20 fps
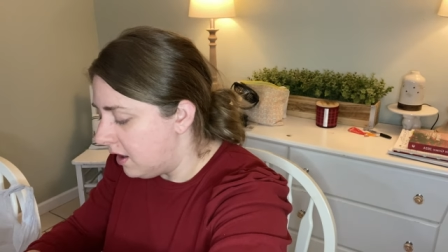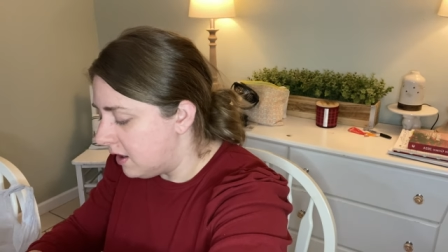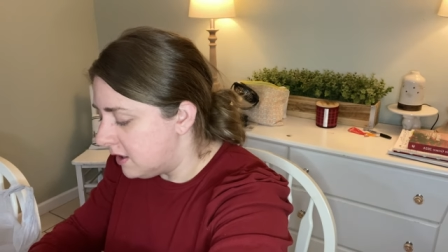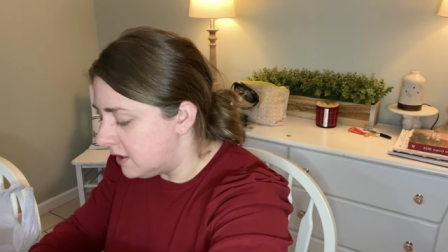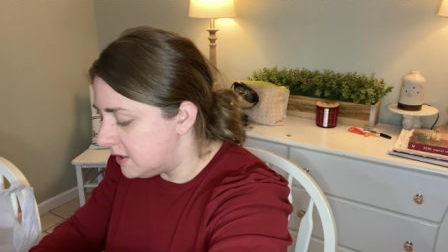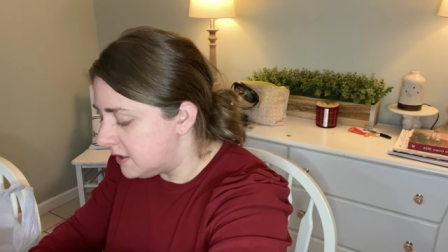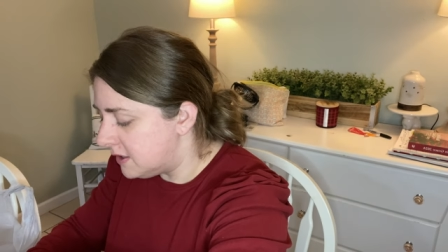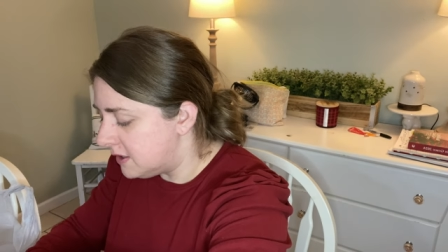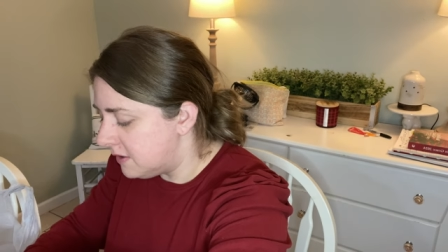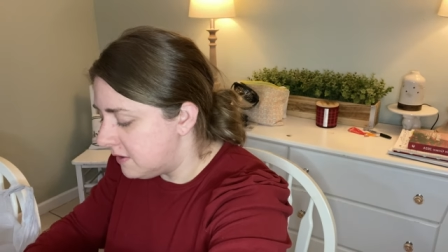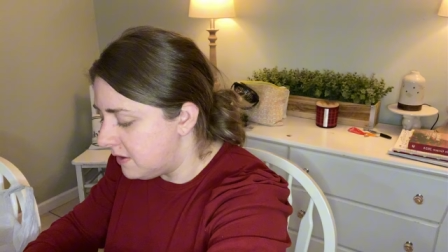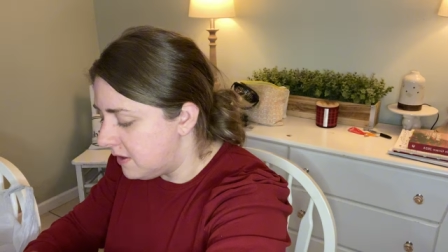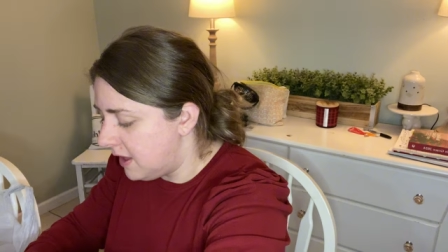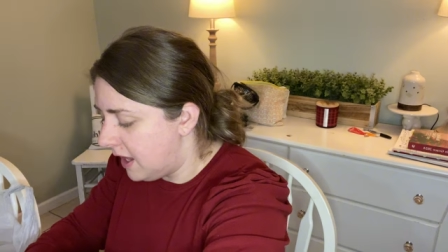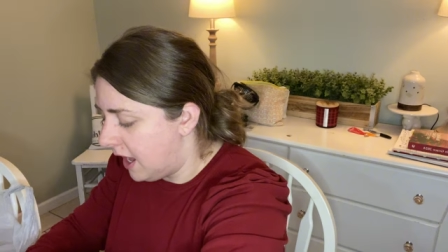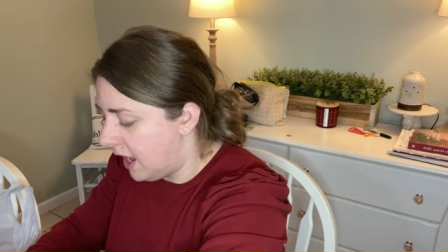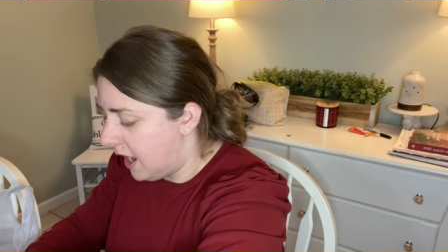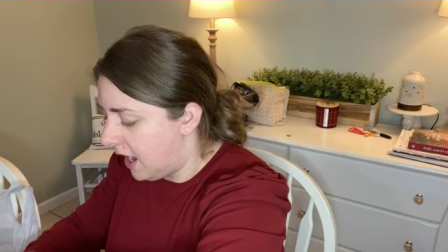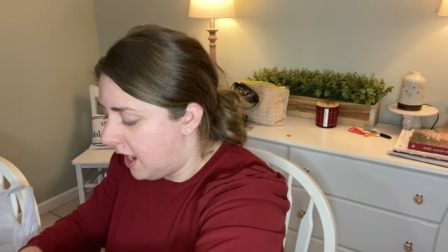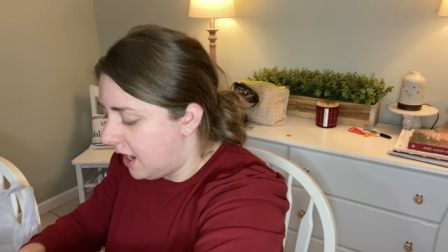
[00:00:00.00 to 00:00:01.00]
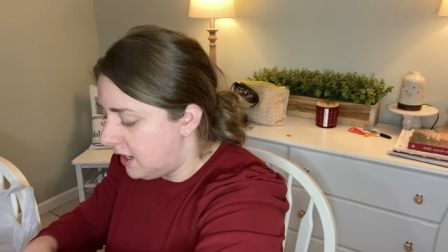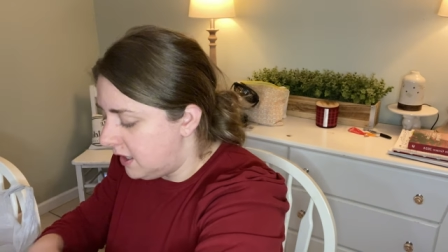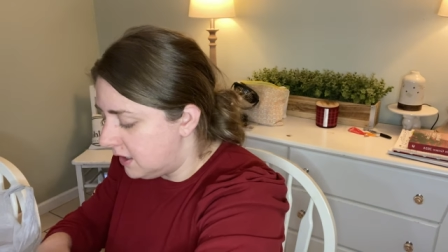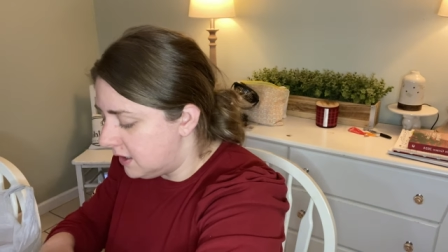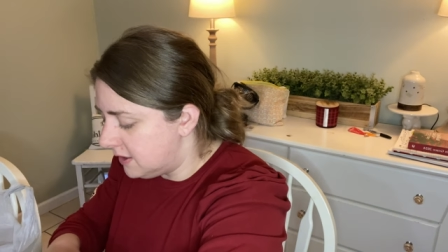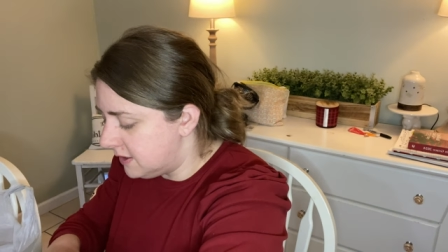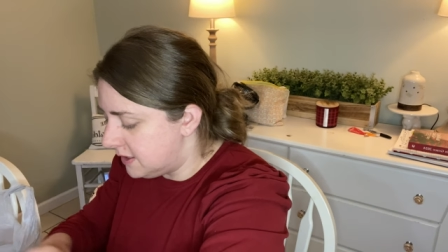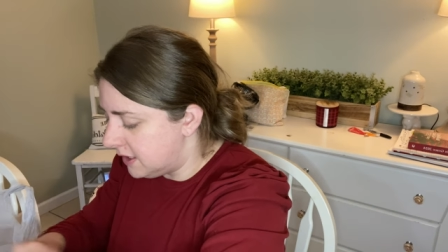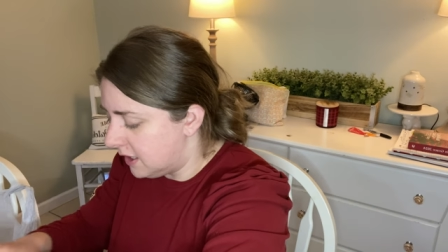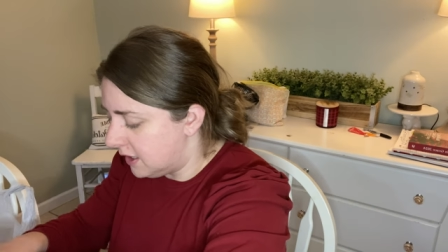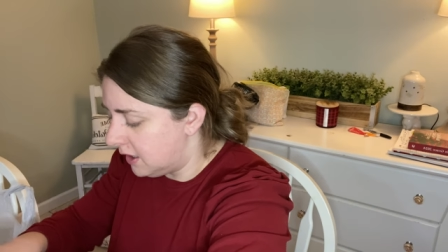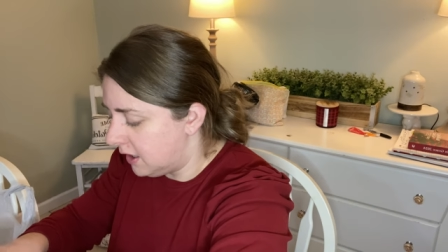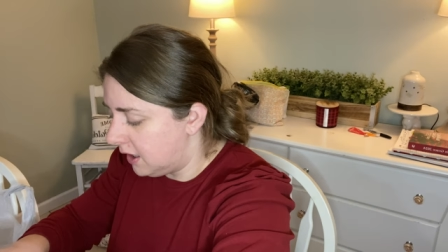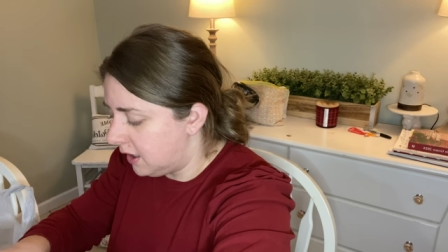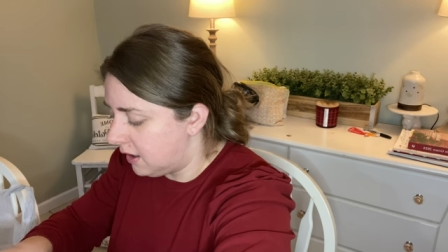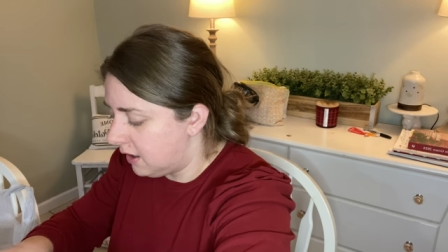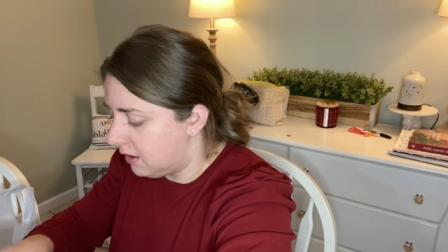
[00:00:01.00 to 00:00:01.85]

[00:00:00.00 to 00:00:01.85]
So that is in here.